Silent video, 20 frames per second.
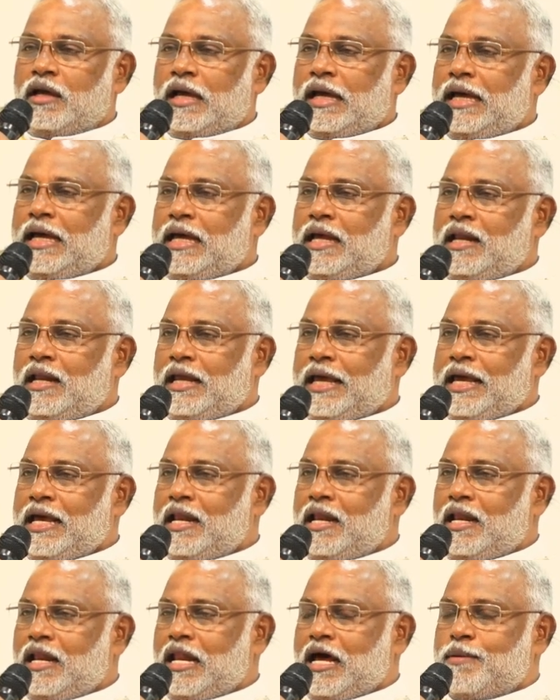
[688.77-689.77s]

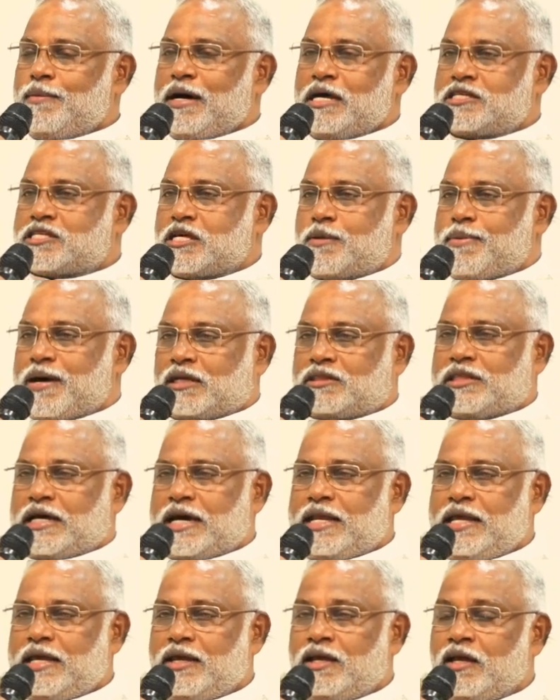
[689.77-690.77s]
El Lama
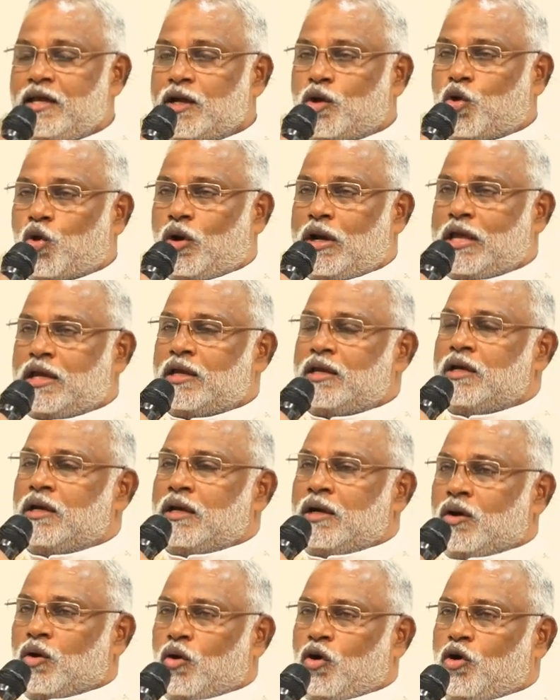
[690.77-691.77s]
Sabachthani, calling,
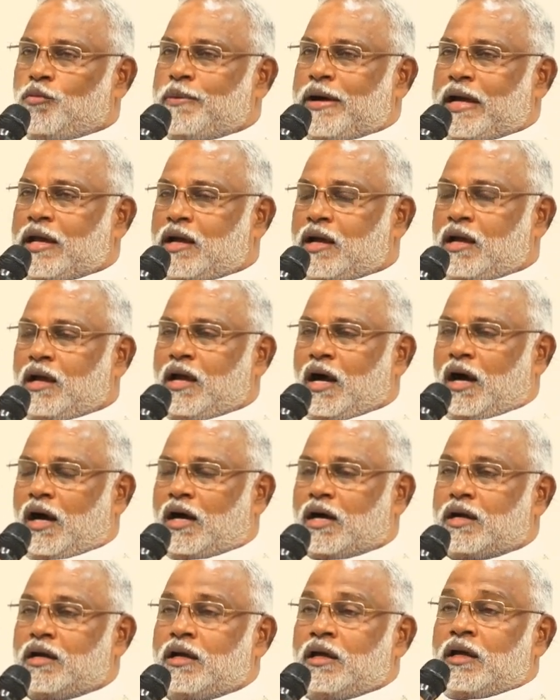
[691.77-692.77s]
oh my
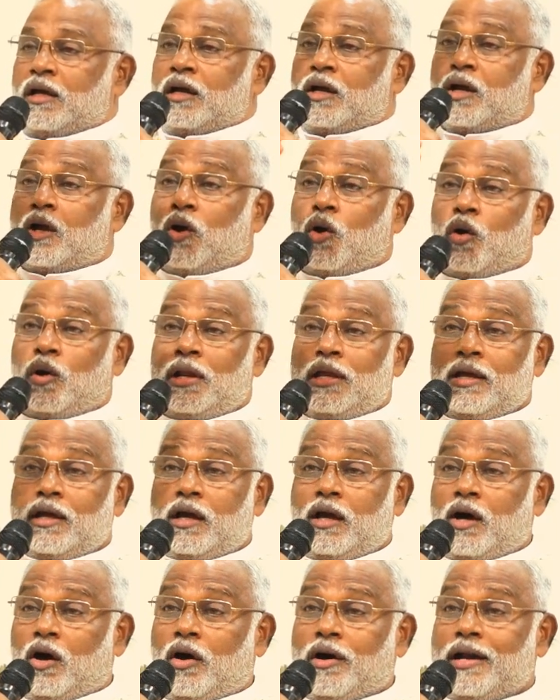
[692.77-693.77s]
God,
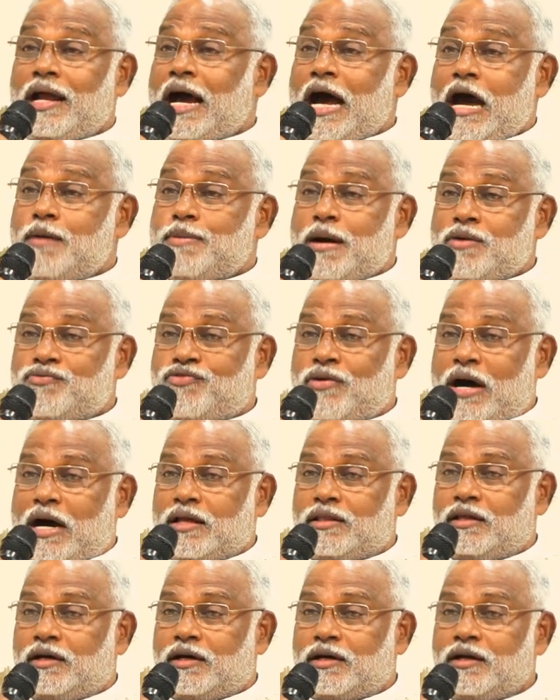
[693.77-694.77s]
calling God Abba
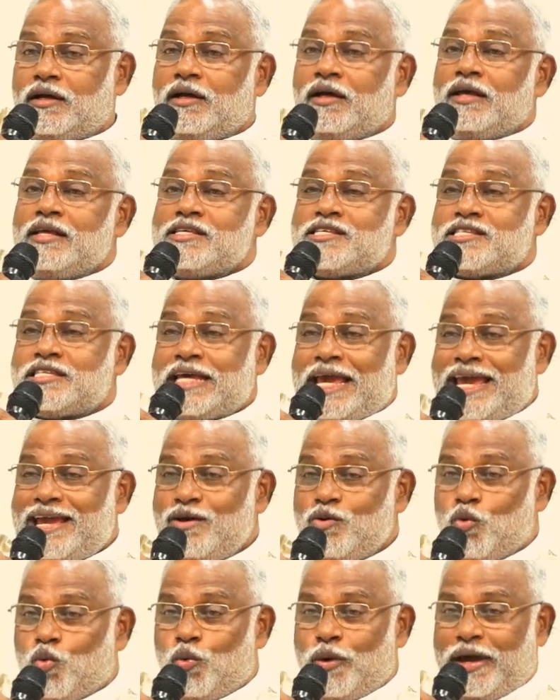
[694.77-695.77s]
Father.
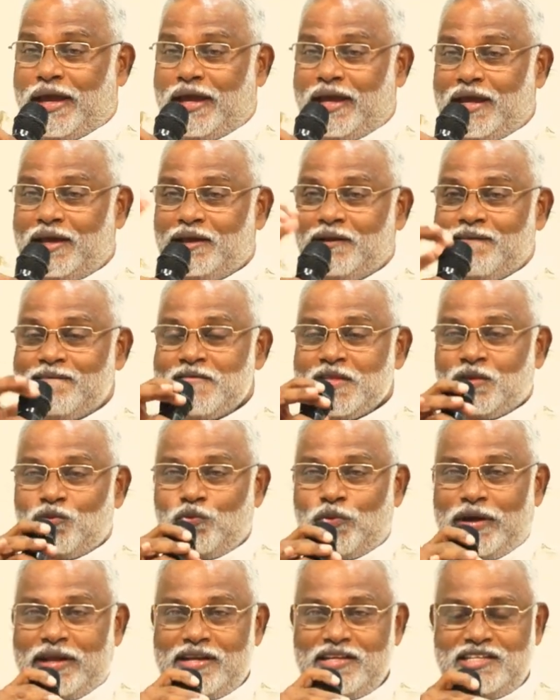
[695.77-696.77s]
Same way,
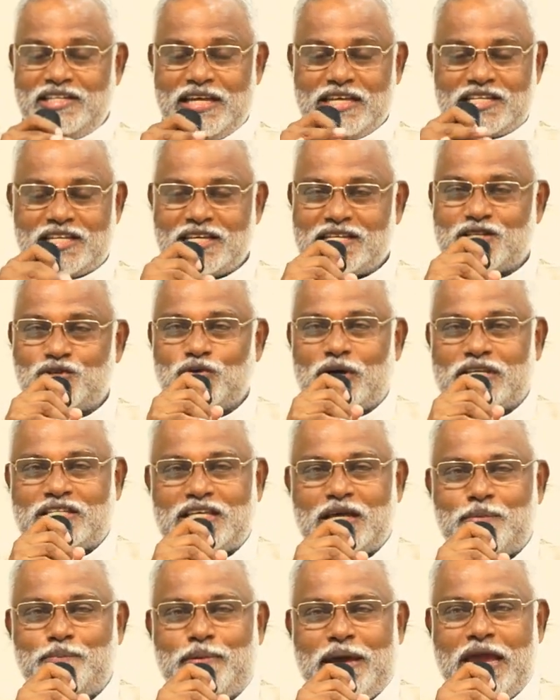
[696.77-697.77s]
when Jesus
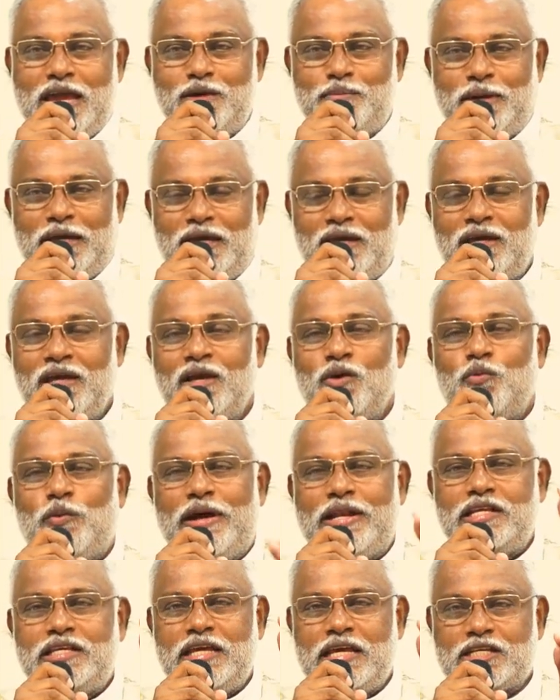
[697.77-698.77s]
was a baby,
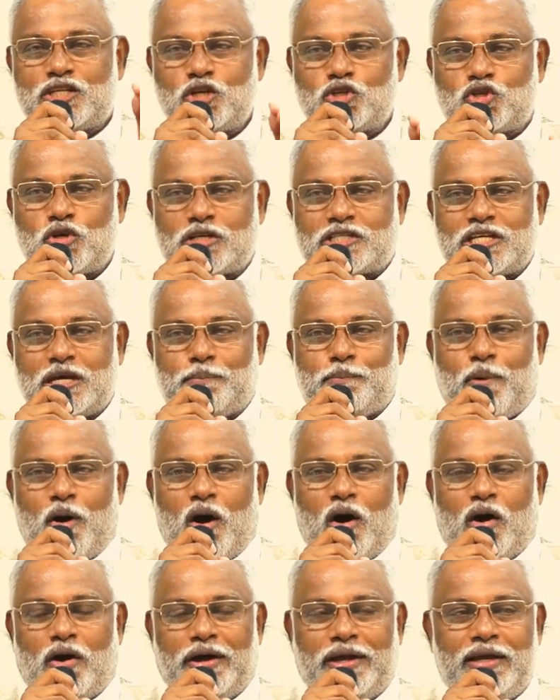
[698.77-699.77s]
when Jesus was a
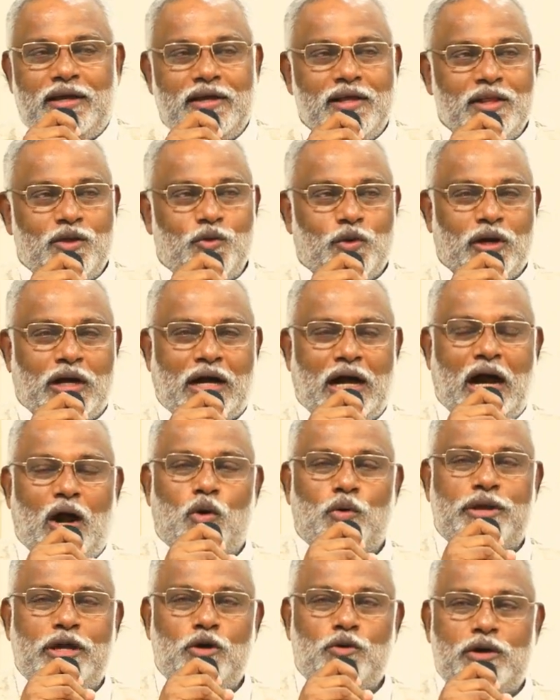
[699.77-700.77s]
boy,
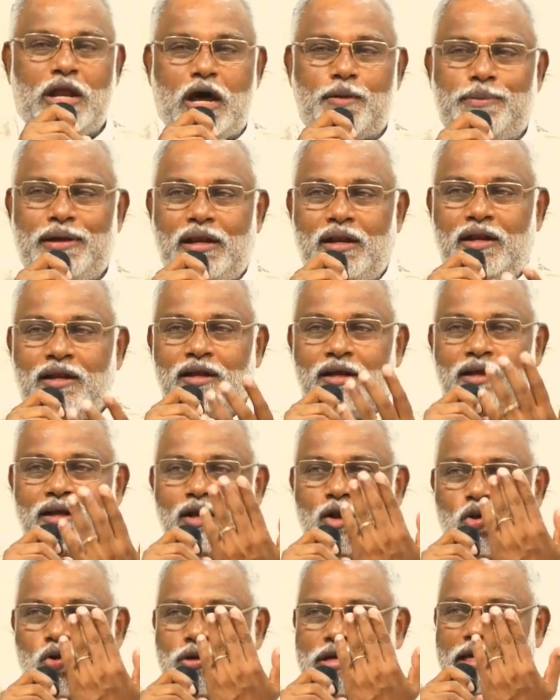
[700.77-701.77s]
how he would have been
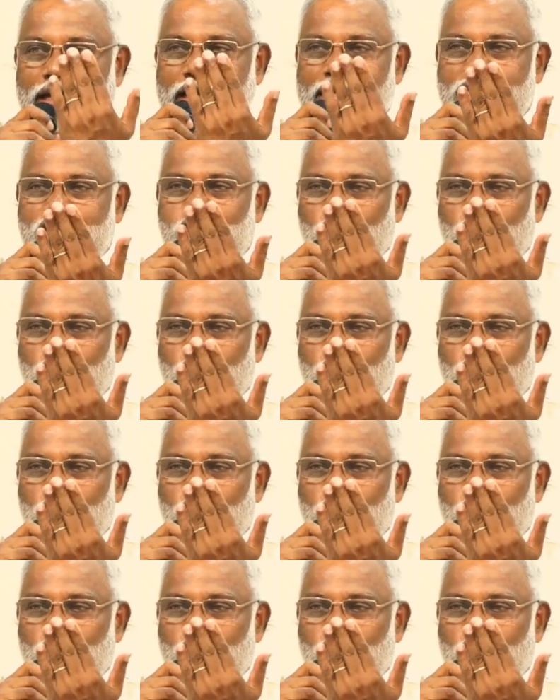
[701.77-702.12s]
looking at